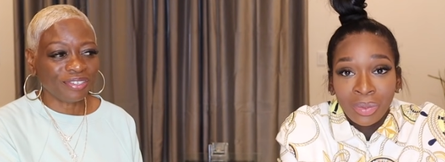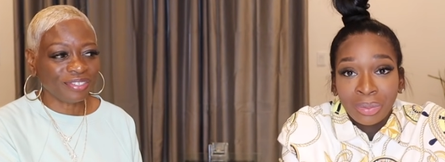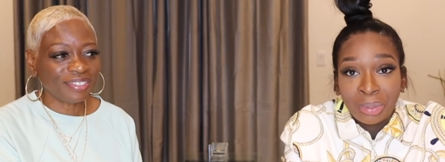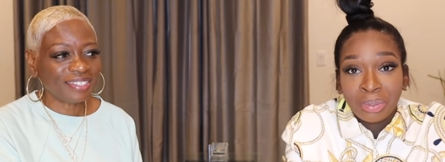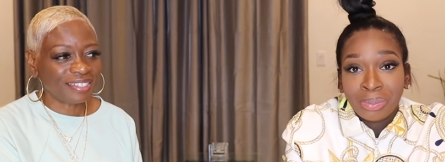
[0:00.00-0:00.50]

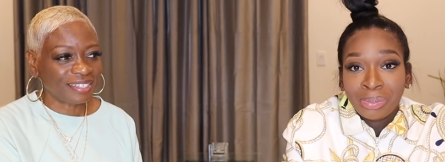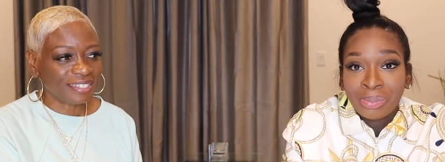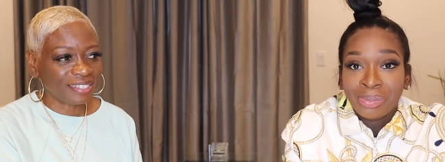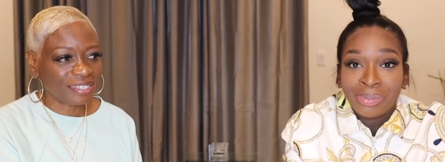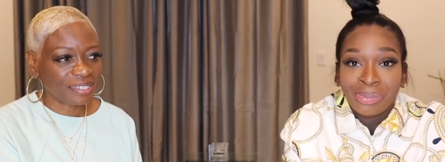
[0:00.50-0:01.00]
Speaker 1: learn to
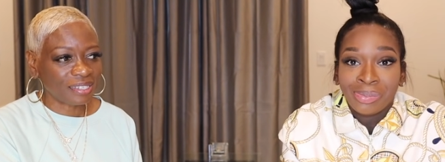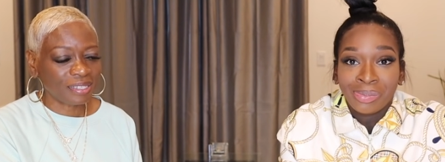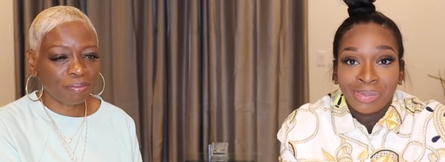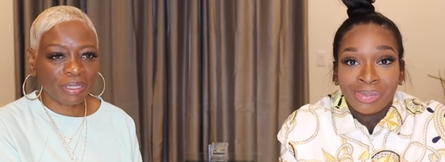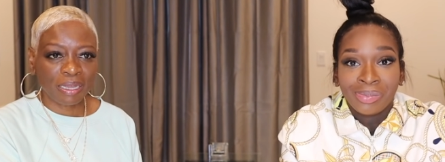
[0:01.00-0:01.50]
listen
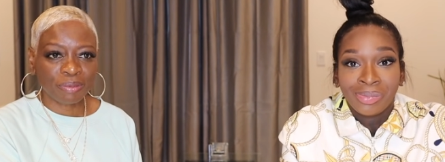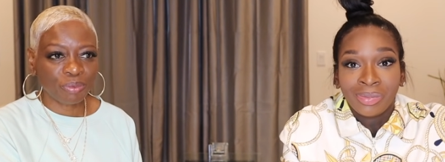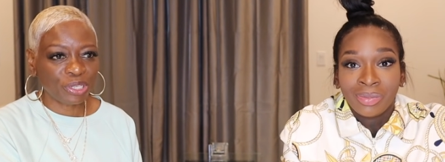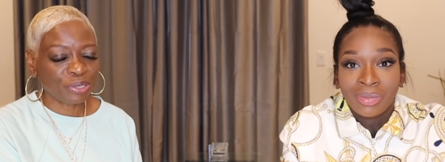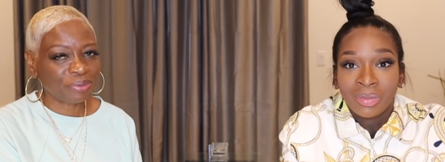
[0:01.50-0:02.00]
sometimes
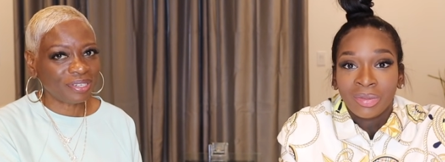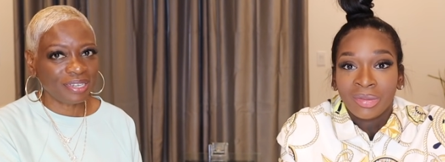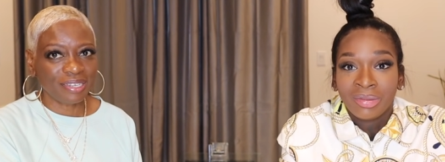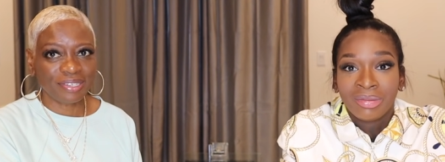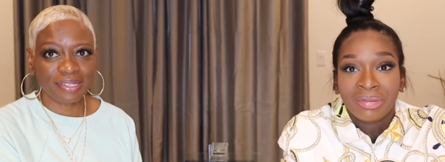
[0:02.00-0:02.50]
we don't
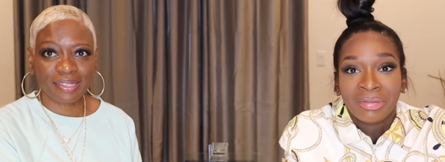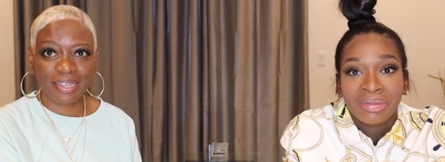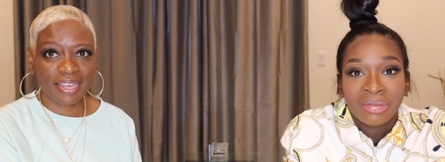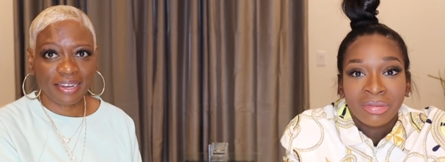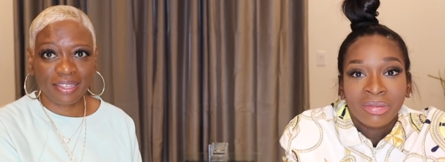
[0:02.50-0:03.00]
need to
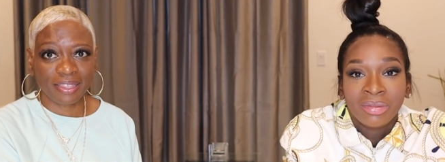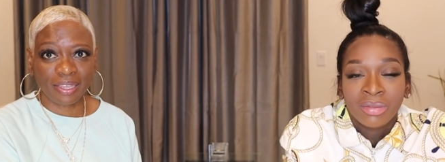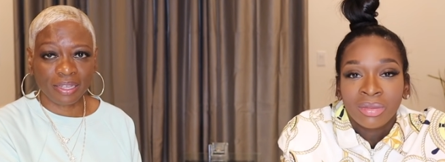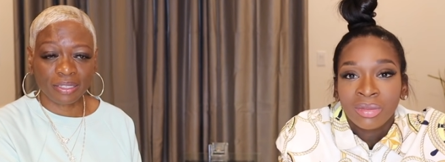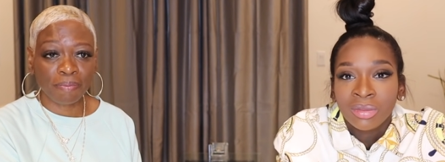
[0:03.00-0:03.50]
say
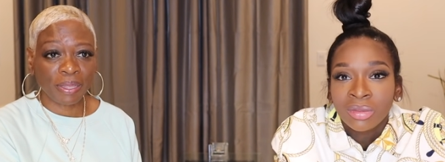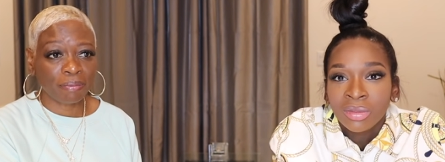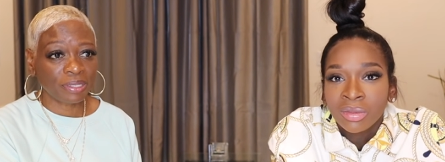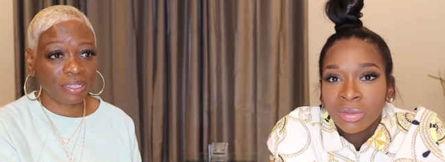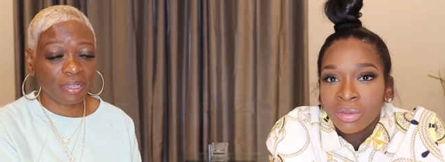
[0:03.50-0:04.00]
anything
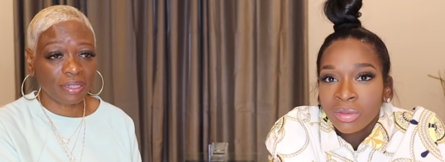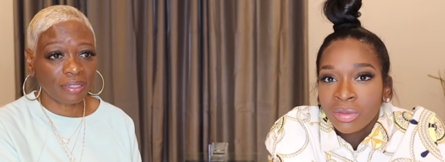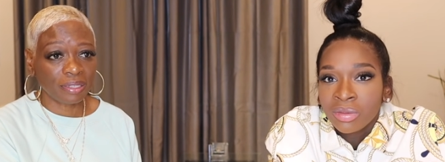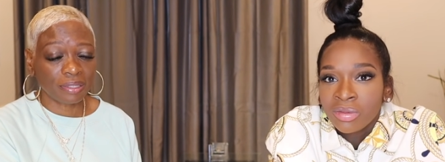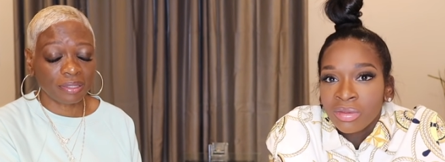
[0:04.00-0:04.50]
sometimes they,
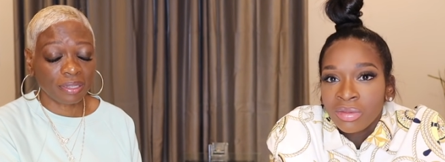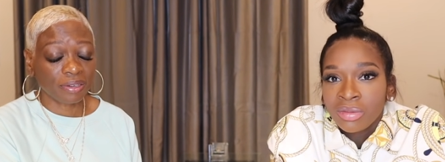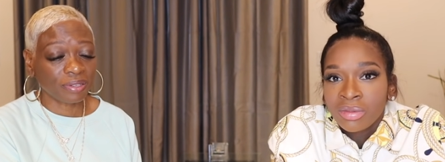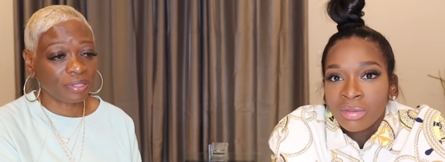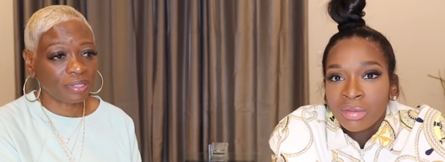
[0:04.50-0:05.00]
they the
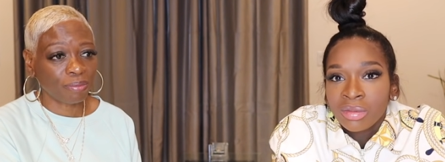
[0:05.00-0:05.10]
girls